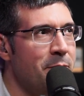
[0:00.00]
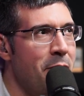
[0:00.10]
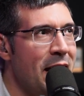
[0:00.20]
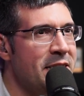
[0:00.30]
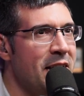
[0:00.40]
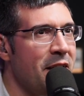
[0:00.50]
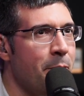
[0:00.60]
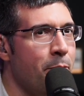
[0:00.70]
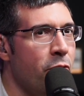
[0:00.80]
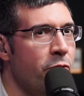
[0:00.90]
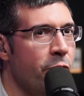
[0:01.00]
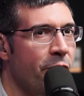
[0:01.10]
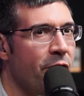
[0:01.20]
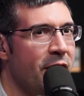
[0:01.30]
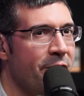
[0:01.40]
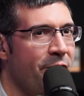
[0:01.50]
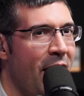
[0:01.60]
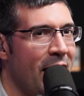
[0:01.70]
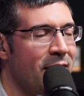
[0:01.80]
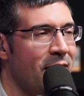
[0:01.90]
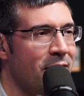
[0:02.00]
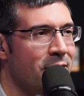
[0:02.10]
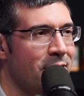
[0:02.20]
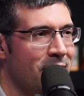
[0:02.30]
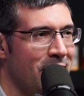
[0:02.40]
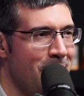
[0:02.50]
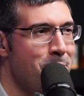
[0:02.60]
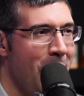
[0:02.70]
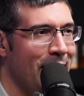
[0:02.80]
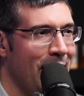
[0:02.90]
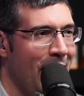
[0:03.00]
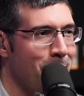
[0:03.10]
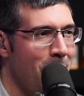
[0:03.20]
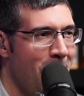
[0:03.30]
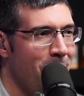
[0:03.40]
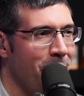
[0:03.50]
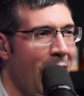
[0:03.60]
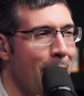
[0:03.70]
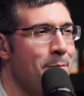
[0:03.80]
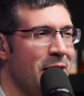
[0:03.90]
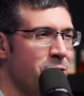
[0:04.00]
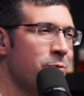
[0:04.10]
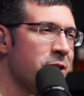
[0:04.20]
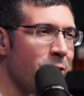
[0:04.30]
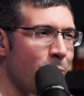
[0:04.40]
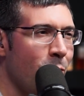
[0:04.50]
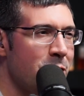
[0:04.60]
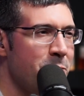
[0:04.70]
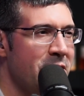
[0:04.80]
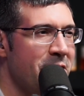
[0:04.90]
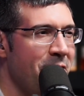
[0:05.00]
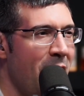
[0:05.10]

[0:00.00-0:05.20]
based on the proof and the fact that, like, the impact it had in my mouth, I bet you it's a little more expensive.